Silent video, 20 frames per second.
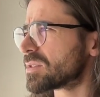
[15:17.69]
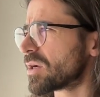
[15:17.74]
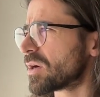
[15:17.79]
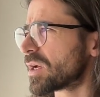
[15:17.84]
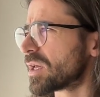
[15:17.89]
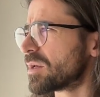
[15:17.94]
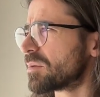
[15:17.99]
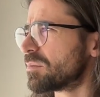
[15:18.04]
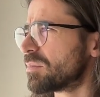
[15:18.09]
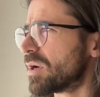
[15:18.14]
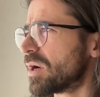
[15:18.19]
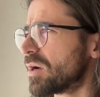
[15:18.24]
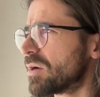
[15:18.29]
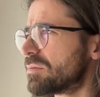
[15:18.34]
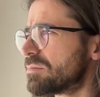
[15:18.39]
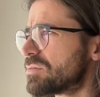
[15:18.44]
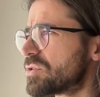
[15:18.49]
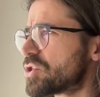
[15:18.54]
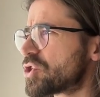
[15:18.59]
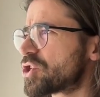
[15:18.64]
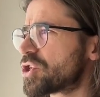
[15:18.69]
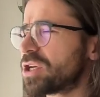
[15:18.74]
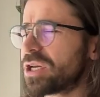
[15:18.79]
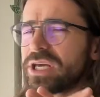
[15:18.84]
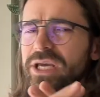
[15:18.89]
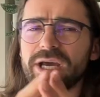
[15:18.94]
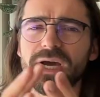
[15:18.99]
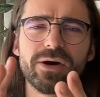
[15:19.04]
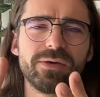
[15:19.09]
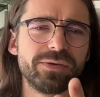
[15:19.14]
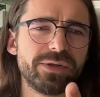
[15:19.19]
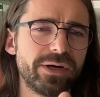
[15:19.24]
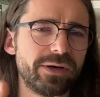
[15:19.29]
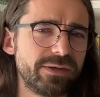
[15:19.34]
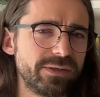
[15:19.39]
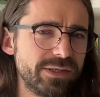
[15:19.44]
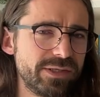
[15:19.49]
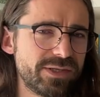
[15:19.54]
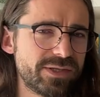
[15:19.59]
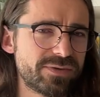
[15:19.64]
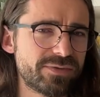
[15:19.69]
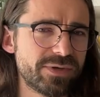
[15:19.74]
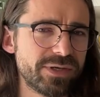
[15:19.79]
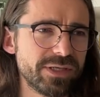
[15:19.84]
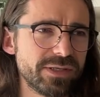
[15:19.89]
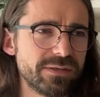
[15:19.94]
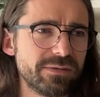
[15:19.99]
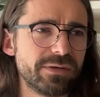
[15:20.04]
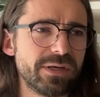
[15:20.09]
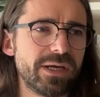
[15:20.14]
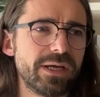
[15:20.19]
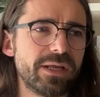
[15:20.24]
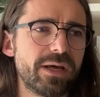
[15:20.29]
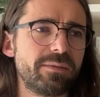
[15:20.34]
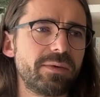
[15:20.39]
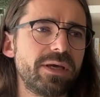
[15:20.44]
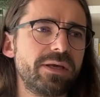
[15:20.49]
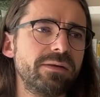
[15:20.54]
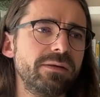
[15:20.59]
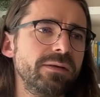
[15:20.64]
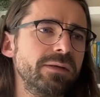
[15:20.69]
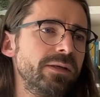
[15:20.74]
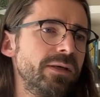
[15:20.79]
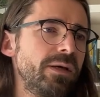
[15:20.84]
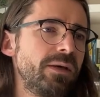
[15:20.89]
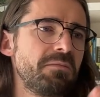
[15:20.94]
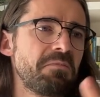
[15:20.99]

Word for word: talking about shitting out there in the street right i mean